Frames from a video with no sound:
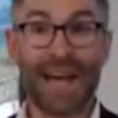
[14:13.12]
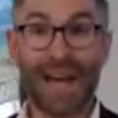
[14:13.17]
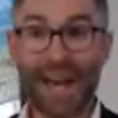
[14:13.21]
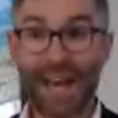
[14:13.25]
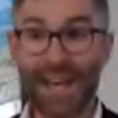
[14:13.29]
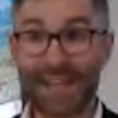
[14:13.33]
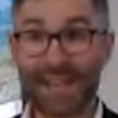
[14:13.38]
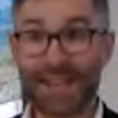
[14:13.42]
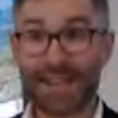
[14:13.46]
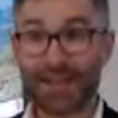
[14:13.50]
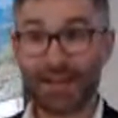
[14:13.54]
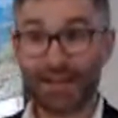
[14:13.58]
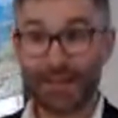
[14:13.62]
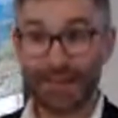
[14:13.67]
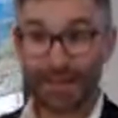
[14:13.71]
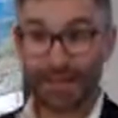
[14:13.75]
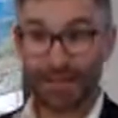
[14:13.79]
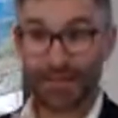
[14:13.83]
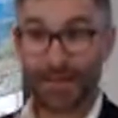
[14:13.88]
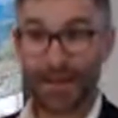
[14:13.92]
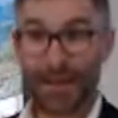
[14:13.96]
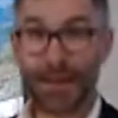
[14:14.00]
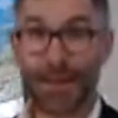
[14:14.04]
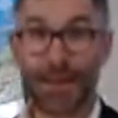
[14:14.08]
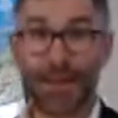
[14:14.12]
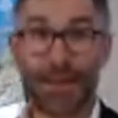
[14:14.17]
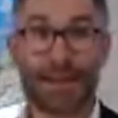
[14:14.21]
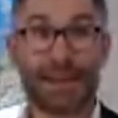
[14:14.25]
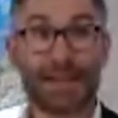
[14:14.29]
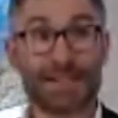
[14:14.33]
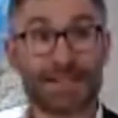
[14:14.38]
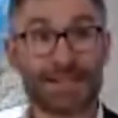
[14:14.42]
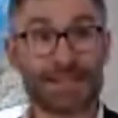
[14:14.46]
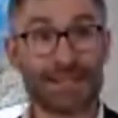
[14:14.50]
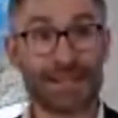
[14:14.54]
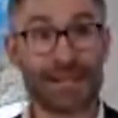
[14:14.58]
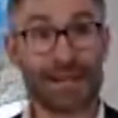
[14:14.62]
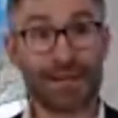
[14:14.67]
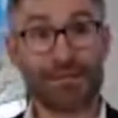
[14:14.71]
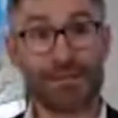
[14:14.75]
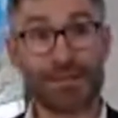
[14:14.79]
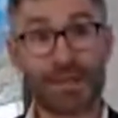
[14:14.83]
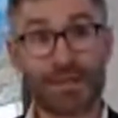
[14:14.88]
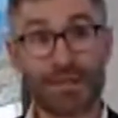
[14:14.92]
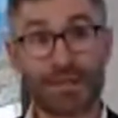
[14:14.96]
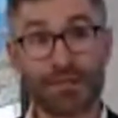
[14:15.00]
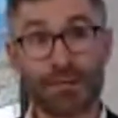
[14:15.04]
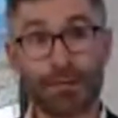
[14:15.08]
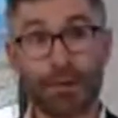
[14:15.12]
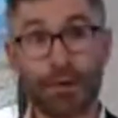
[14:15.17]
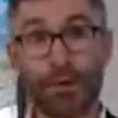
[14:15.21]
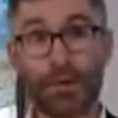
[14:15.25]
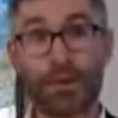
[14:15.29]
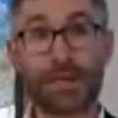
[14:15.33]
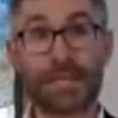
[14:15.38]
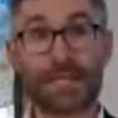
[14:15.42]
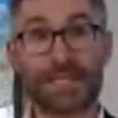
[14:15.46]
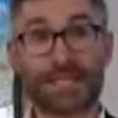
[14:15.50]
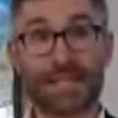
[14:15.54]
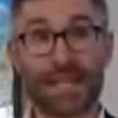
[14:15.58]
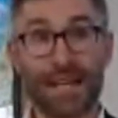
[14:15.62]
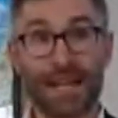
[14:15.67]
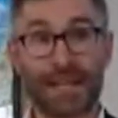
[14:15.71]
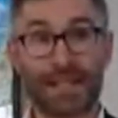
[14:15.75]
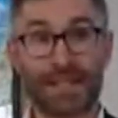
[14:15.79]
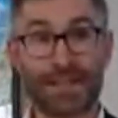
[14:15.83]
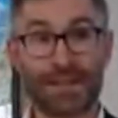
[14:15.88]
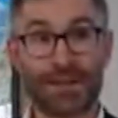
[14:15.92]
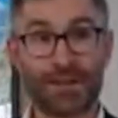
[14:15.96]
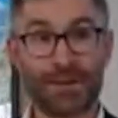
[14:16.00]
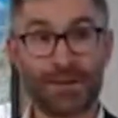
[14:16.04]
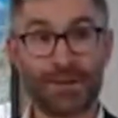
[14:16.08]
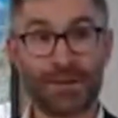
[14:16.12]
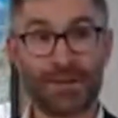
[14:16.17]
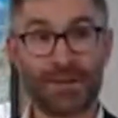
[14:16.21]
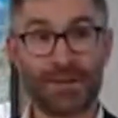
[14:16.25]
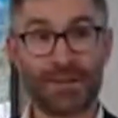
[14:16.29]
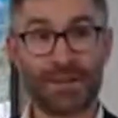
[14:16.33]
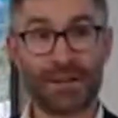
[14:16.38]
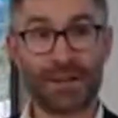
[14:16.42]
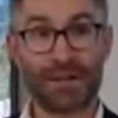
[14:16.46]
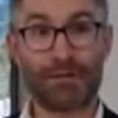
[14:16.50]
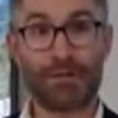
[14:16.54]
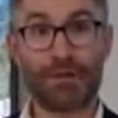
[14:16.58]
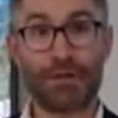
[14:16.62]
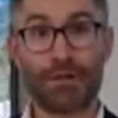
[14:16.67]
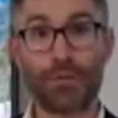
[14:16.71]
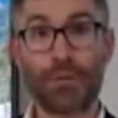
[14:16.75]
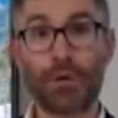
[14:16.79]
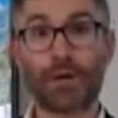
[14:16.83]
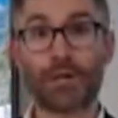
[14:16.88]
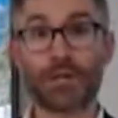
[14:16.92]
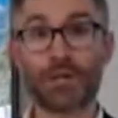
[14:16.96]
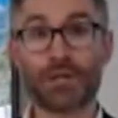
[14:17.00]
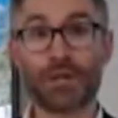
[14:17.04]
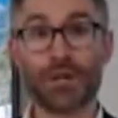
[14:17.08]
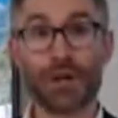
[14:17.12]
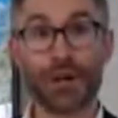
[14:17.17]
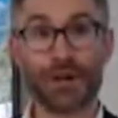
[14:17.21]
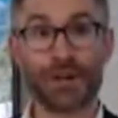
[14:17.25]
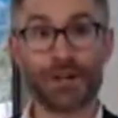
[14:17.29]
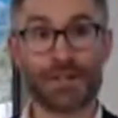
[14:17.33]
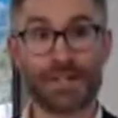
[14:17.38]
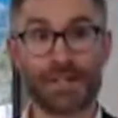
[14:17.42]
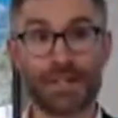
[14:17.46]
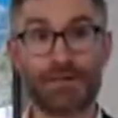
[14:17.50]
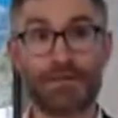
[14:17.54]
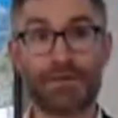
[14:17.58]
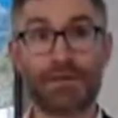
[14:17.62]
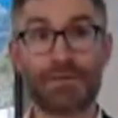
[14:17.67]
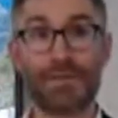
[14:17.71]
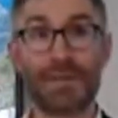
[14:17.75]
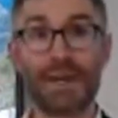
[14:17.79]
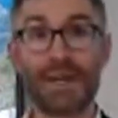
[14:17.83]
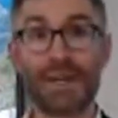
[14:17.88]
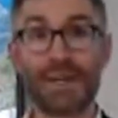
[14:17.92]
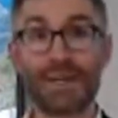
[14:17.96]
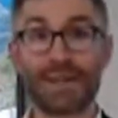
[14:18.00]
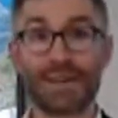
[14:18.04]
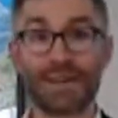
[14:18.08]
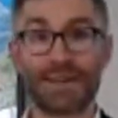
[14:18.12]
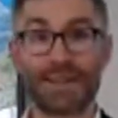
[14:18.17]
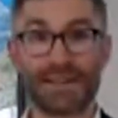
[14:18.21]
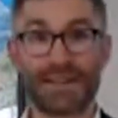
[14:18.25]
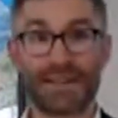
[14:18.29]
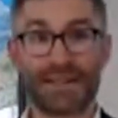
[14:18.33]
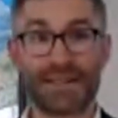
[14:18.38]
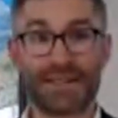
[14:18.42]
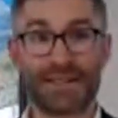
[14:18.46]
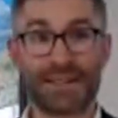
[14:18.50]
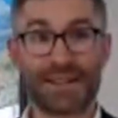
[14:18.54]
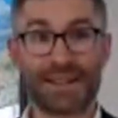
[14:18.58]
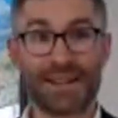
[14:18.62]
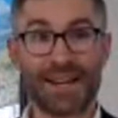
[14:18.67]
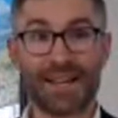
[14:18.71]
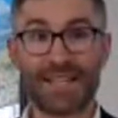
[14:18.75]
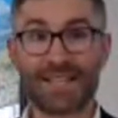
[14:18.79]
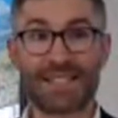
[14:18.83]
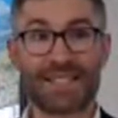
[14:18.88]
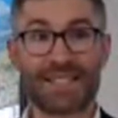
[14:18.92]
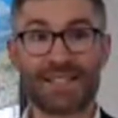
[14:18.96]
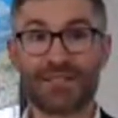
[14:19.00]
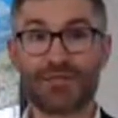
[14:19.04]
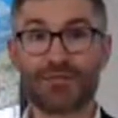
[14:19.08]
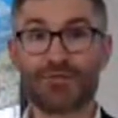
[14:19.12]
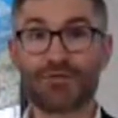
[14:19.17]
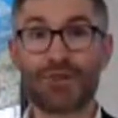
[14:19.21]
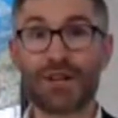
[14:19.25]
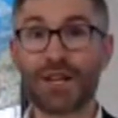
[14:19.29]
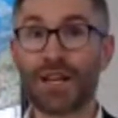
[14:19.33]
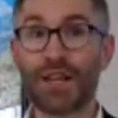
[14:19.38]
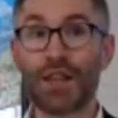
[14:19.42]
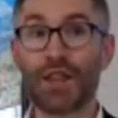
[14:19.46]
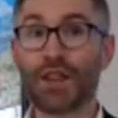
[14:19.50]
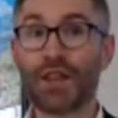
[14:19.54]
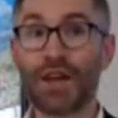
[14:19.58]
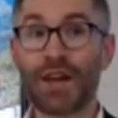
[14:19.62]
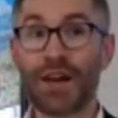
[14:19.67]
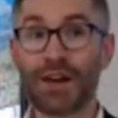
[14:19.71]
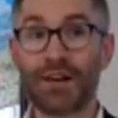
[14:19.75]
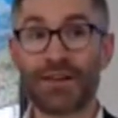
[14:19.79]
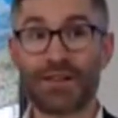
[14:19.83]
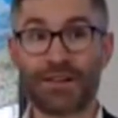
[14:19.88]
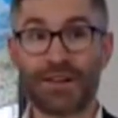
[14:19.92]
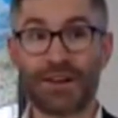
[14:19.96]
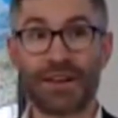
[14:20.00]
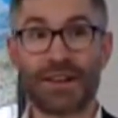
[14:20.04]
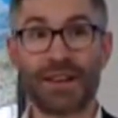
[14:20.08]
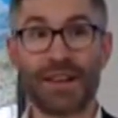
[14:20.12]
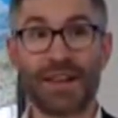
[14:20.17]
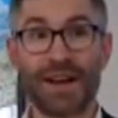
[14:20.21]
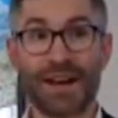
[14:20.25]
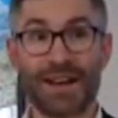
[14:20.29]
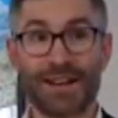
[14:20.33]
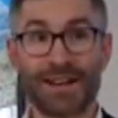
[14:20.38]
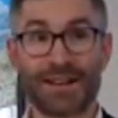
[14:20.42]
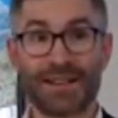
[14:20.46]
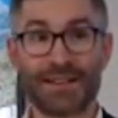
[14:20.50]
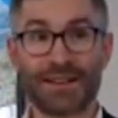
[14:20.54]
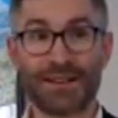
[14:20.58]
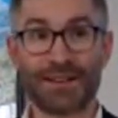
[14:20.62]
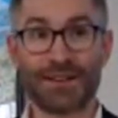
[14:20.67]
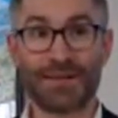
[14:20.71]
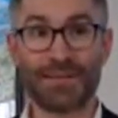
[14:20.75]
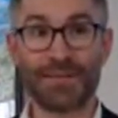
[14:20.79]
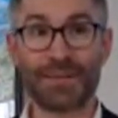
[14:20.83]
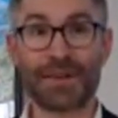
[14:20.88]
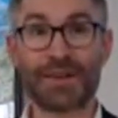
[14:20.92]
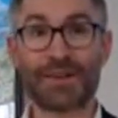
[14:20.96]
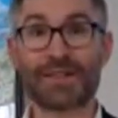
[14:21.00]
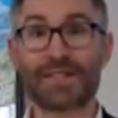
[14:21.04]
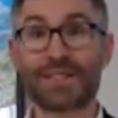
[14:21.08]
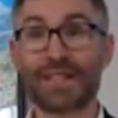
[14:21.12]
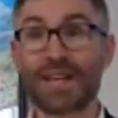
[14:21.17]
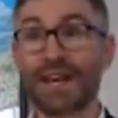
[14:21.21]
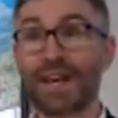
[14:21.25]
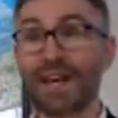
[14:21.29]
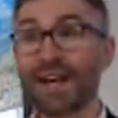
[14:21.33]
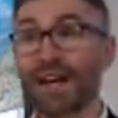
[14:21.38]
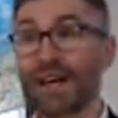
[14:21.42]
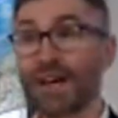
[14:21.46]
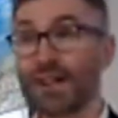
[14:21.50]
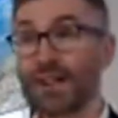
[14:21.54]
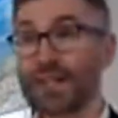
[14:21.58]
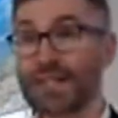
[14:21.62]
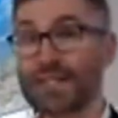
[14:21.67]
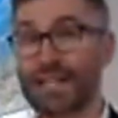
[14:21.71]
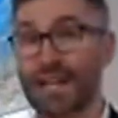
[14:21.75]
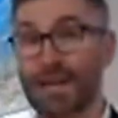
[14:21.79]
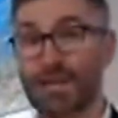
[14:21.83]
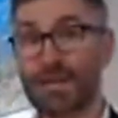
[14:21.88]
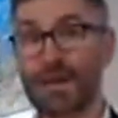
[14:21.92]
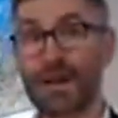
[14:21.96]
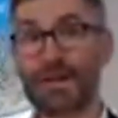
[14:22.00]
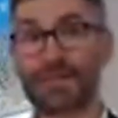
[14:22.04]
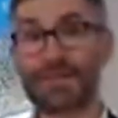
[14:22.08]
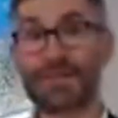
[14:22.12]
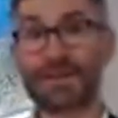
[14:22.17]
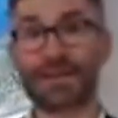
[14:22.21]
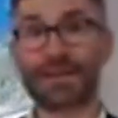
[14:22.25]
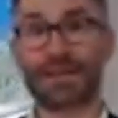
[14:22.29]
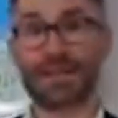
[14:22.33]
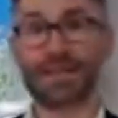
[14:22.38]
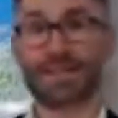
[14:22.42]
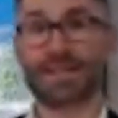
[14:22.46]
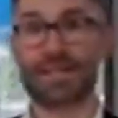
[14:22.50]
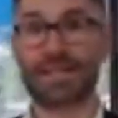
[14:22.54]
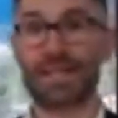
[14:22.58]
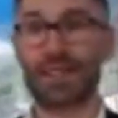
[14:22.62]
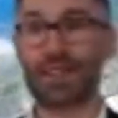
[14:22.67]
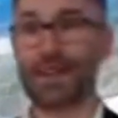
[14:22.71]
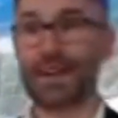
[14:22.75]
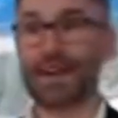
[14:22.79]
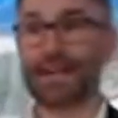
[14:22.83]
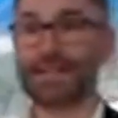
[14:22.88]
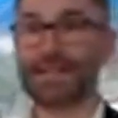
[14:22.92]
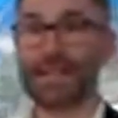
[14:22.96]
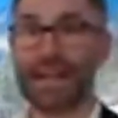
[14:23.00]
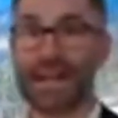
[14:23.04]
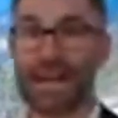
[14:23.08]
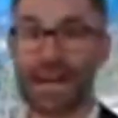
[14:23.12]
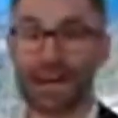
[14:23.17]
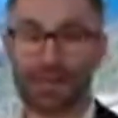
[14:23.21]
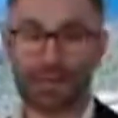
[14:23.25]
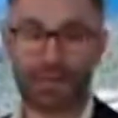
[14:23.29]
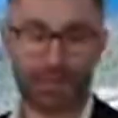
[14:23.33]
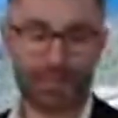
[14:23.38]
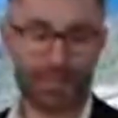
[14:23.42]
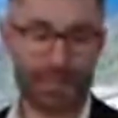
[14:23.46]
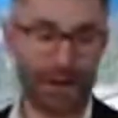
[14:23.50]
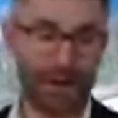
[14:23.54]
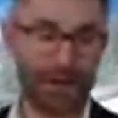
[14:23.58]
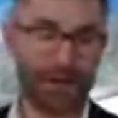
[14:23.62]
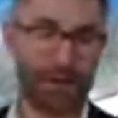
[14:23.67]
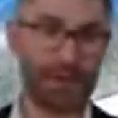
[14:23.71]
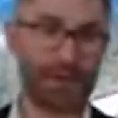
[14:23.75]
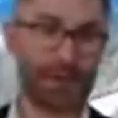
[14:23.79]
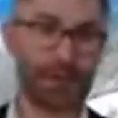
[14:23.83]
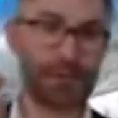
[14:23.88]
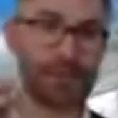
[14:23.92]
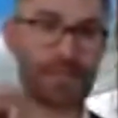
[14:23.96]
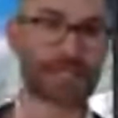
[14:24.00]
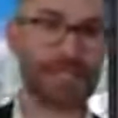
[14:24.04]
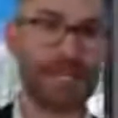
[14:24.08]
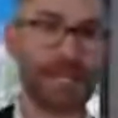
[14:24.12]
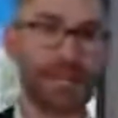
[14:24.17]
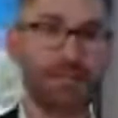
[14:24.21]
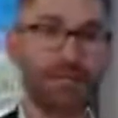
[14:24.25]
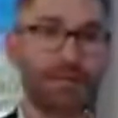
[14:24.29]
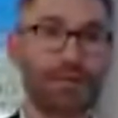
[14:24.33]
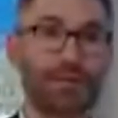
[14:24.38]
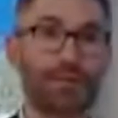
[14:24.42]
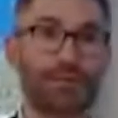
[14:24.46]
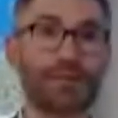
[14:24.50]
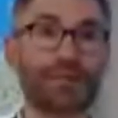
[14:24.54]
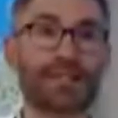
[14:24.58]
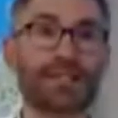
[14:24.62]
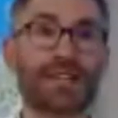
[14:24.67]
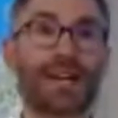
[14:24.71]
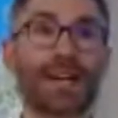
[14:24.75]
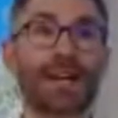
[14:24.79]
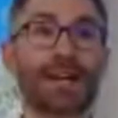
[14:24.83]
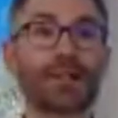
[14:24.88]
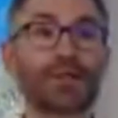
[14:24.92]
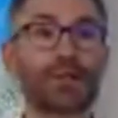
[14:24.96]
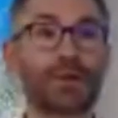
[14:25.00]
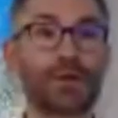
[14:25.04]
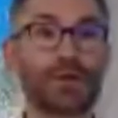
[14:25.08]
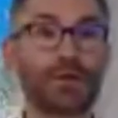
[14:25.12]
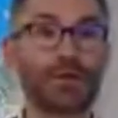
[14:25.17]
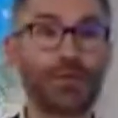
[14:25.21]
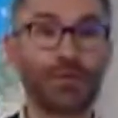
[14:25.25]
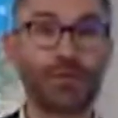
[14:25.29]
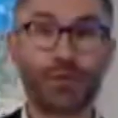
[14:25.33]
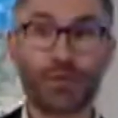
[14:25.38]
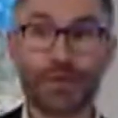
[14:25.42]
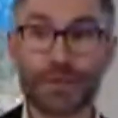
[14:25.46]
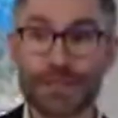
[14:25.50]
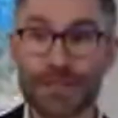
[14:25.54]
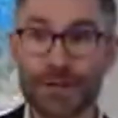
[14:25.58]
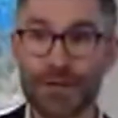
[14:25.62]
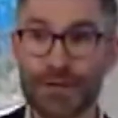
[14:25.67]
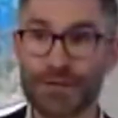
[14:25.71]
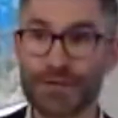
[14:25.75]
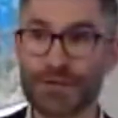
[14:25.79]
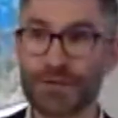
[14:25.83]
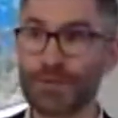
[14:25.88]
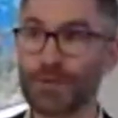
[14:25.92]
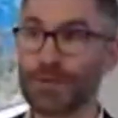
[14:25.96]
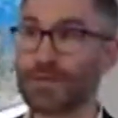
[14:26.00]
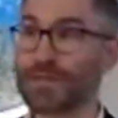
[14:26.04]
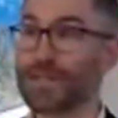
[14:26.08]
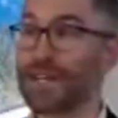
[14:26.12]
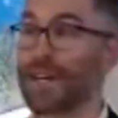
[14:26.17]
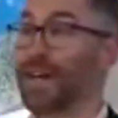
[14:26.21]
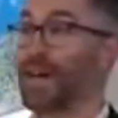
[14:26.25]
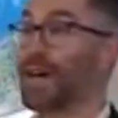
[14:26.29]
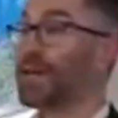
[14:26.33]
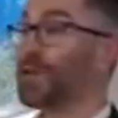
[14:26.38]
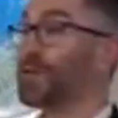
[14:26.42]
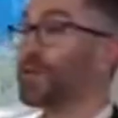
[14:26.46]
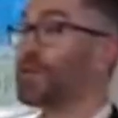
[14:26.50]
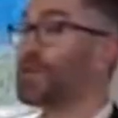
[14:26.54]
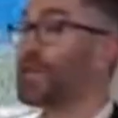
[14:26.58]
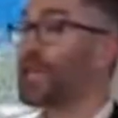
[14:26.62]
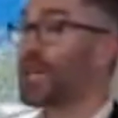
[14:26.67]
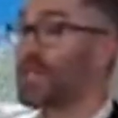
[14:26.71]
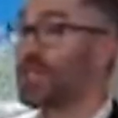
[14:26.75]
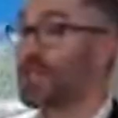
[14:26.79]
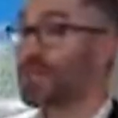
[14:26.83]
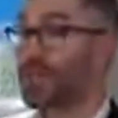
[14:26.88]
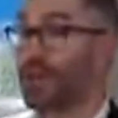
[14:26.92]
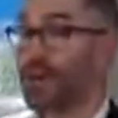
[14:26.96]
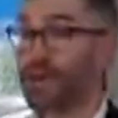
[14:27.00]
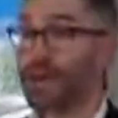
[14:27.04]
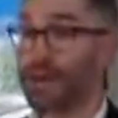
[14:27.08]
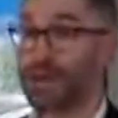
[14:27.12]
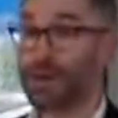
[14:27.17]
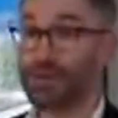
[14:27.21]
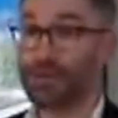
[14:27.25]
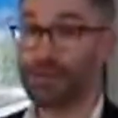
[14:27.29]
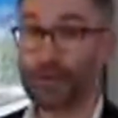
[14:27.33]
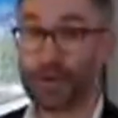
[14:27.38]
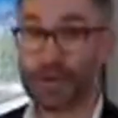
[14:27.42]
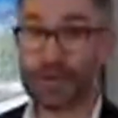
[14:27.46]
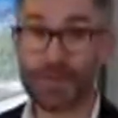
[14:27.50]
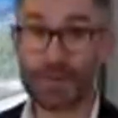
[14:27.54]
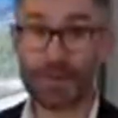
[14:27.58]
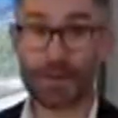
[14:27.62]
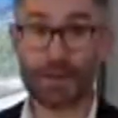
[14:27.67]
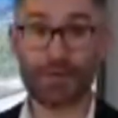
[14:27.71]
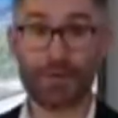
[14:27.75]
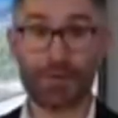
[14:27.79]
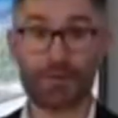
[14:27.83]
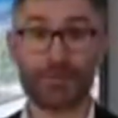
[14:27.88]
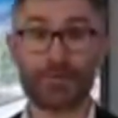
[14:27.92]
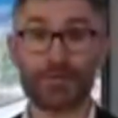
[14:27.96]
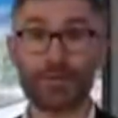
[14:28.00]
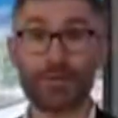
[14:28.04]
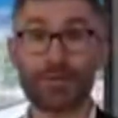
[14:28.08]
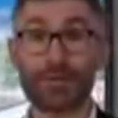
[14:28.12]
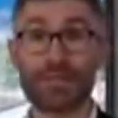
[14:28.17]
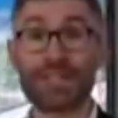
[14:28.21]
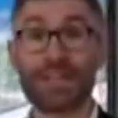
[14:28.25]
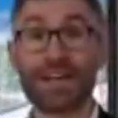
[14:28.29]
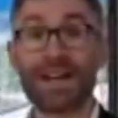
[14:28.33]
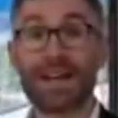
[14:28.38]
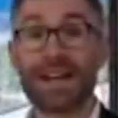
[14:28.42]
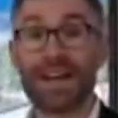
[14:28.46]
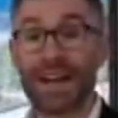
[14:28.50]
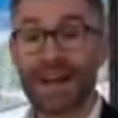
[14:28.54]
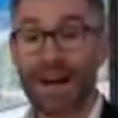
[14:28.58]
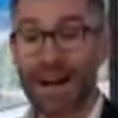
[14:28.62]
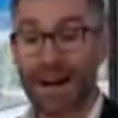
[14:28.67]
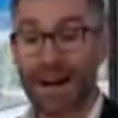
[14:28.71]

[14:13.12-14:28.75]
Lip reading: And the funny thing is, even this fourth estate, even the watchdogs, even the media, isn't really there online, because the same companies that have the power to set rules, to enforce those rules, to judge upon the enforcement of those rules,